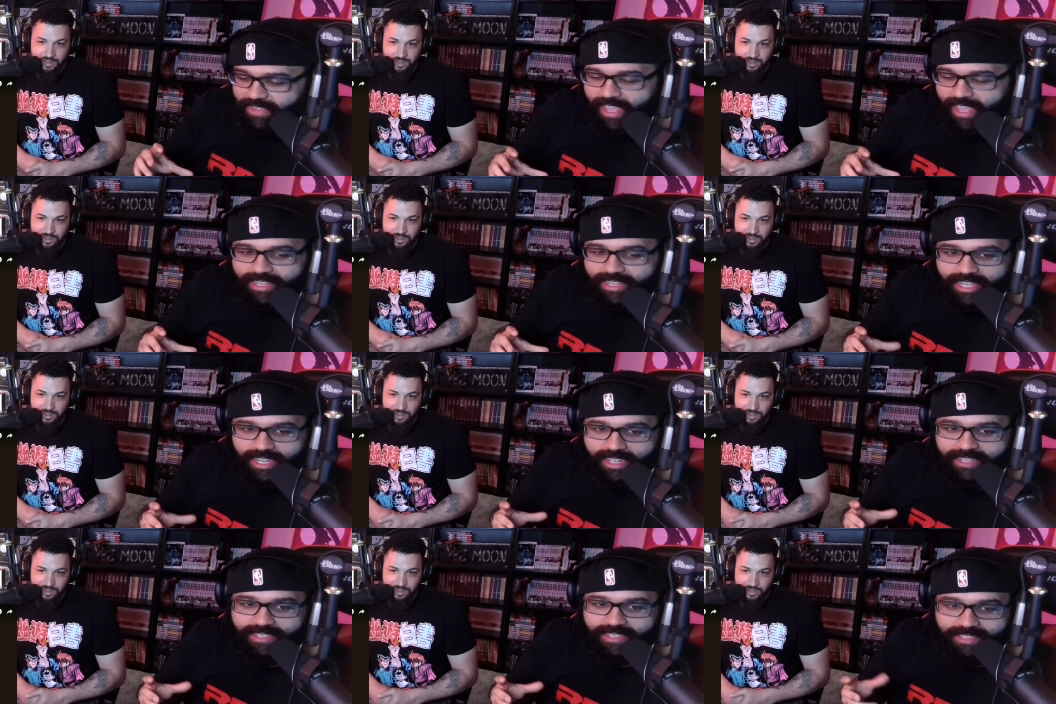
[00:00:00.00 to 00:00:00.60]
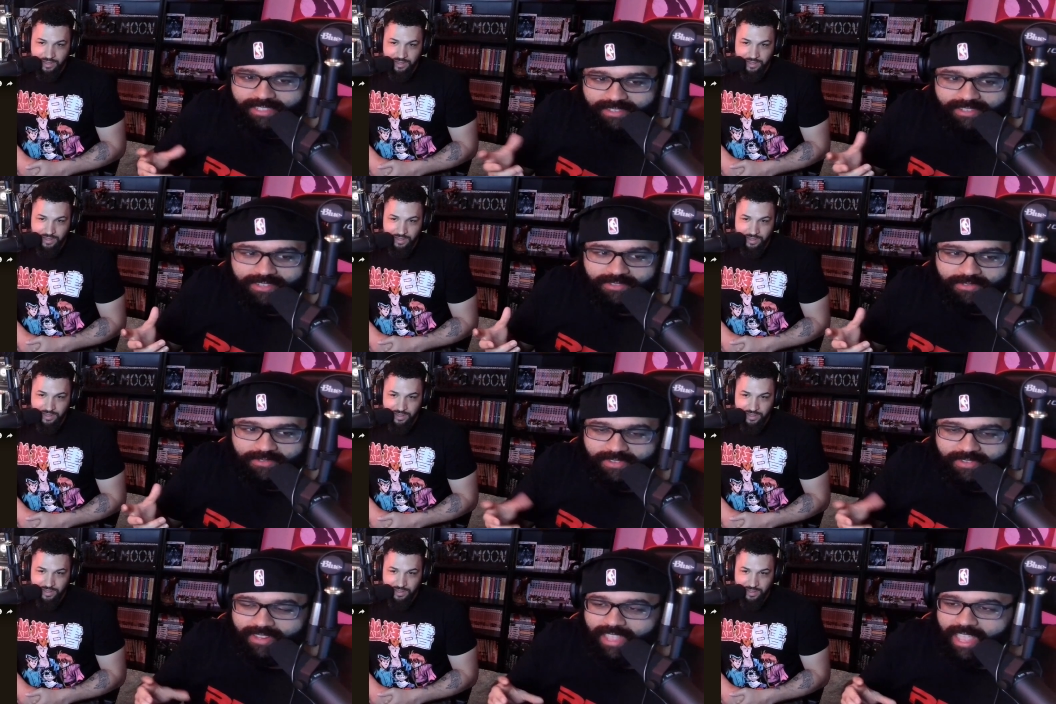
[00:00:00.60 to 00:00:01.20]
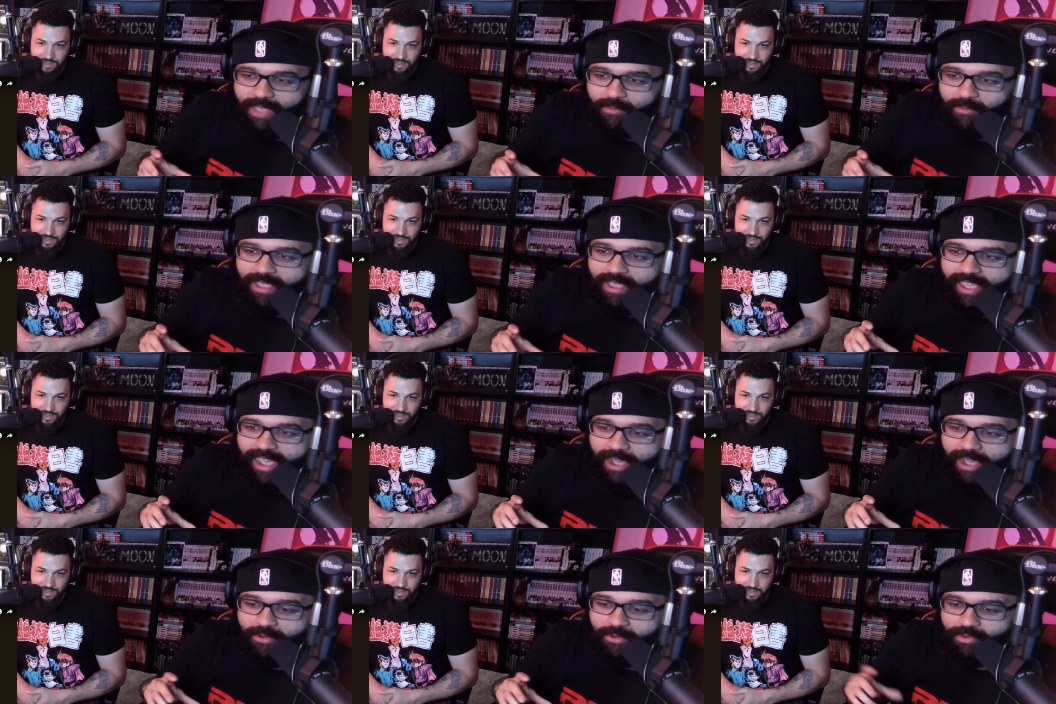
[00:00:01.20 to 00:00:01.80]
Speaker 1: H S, and we
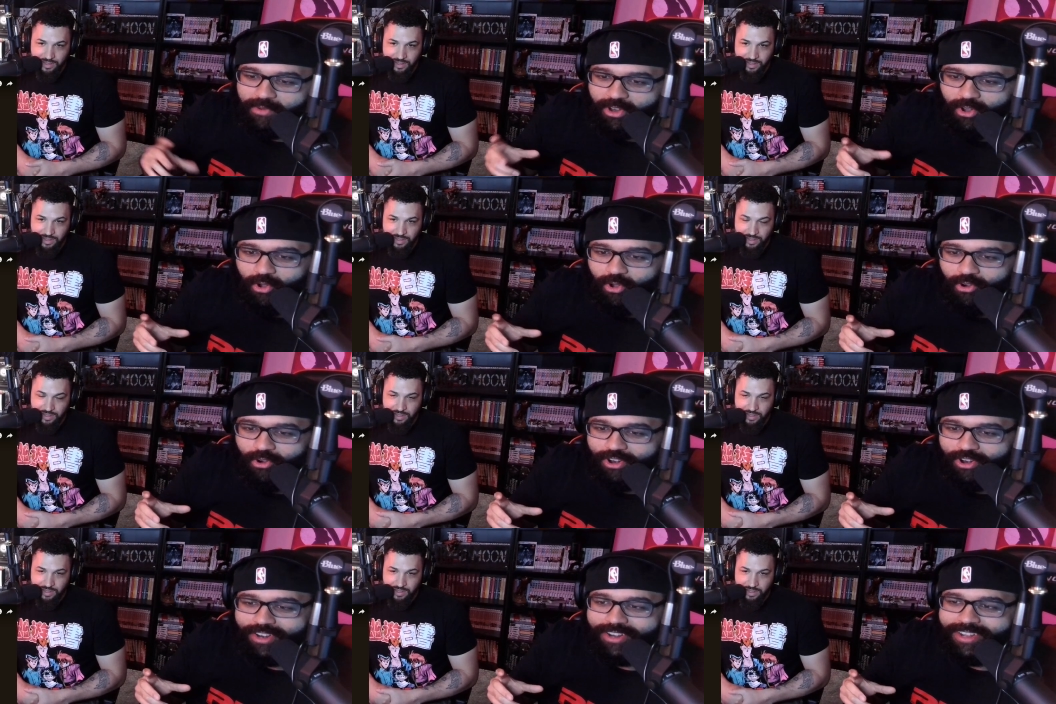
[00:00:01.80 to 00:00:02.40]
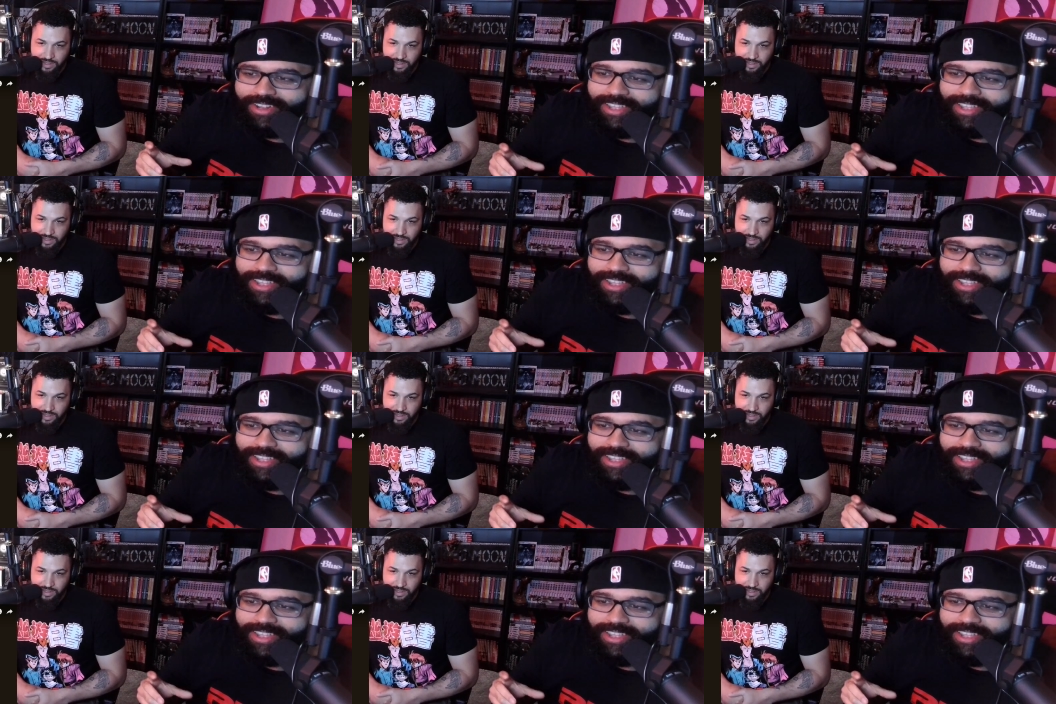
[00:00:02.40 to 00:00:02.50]
I would record,